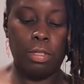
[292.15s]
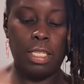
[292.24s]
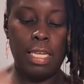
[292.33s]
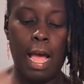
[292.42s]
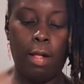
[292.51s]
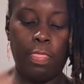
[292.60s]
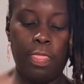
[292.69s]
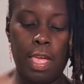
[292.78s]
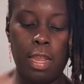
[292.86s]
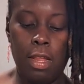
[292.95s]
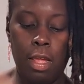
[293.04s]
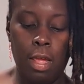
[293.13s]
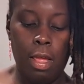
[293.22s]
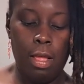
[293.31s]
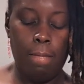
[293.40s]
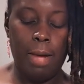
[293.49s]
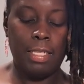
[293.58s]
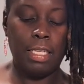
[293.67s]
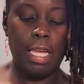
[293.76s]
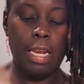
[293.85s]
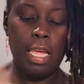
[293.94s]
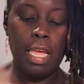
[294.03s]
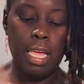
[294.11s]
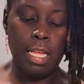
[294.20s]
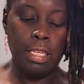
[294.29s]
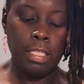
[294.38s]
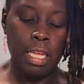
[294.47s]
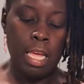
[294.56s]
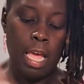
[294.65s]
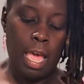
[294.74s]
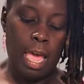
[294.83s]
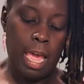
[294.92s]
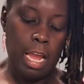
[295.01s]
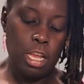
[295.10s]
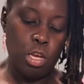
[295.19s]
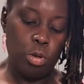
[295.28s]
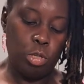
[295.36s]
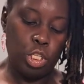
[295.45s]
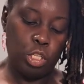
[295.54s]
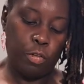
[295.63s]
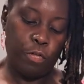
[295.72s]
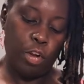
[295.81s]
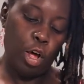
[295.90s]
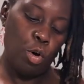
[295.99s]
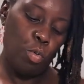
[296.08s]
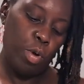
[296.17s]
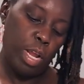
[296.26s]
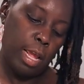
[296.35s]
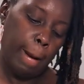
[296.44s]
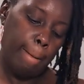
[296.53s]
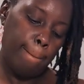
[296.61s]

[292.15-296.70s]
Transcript: See how thin my skin is? And you just flow with it.